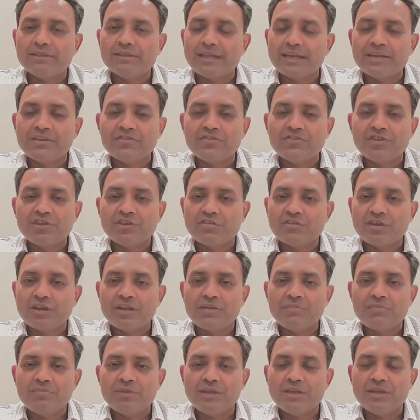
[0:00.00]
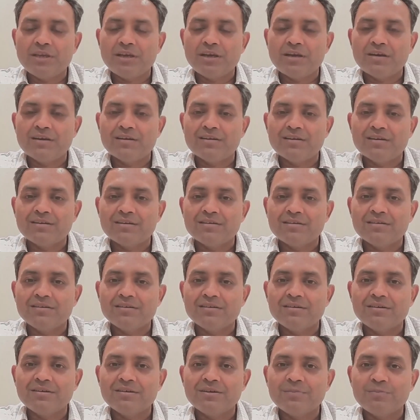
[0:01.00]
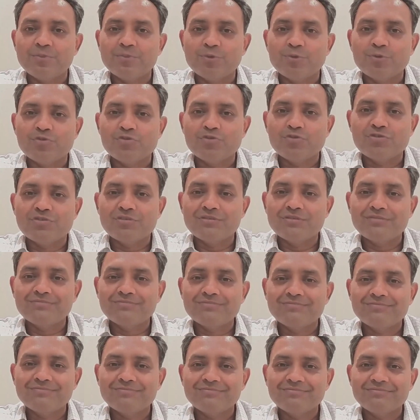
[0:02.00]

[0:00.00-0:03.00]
and that has generally been our approach.